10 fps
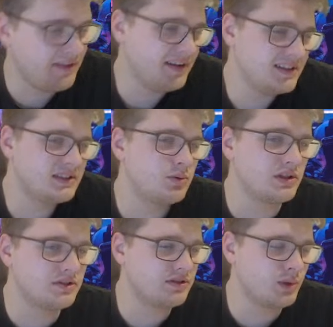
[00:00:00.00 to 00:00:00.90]
And this is
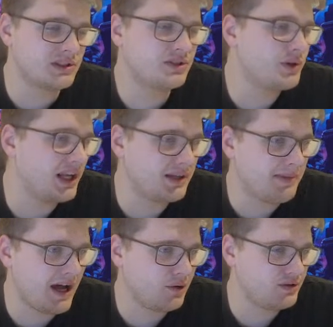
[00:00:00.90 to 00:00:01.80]
what's great
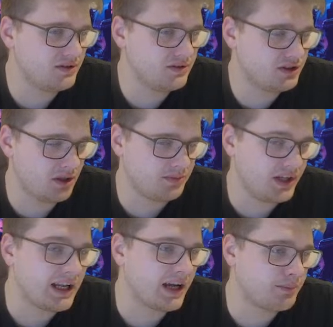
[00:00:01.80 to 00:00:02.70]
about
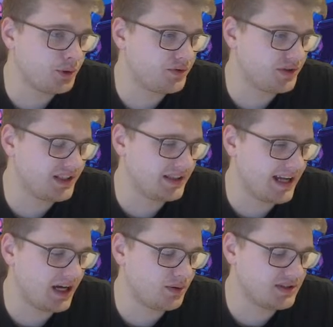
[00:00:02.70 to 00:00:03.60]
something like Brute Ratel
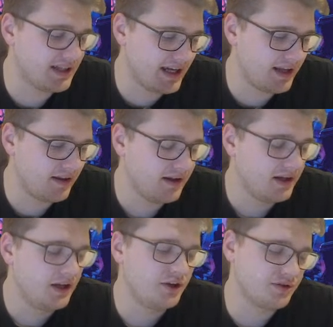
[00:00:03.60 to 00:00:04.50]
now, is that
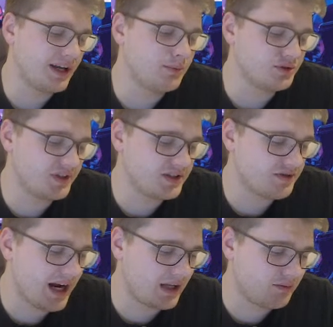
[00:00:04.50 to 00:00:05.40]
you're able to
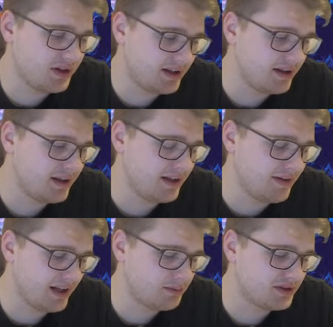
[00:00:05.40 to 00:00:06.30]
interact with the
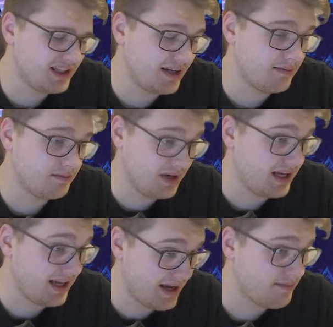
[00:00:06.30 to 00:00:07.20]
developer team,
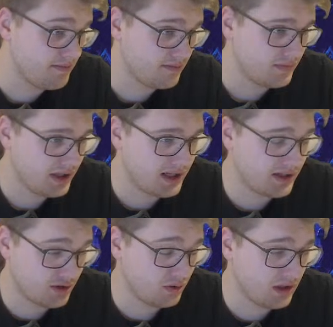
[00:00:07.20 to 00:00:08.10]
being him,
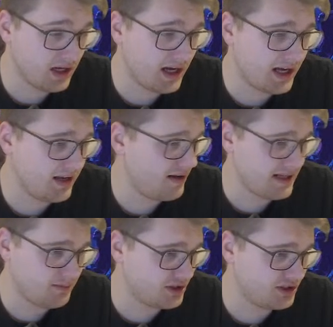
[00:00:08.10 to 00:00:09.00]
a solo guy,
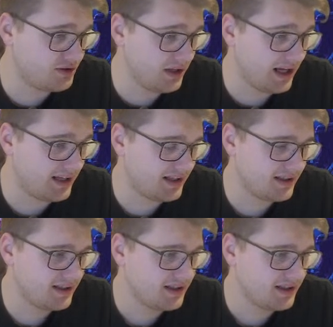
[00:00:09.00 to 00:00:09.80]
as much as you like.